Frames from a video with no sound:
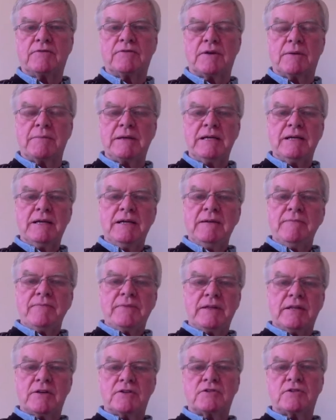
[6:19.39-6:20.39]
from me.
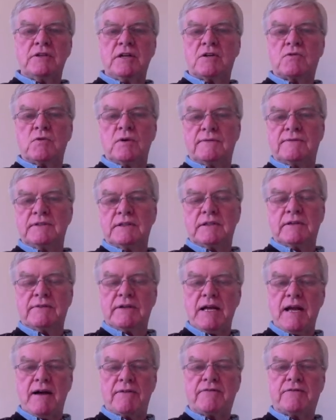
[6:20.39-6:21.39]
And there's the equivalent of
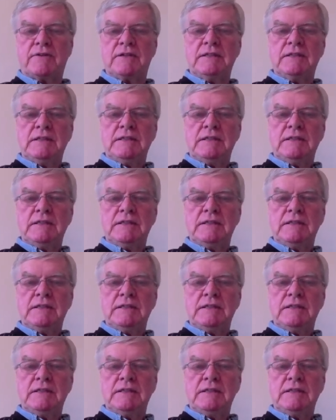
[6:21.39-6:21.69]
an F.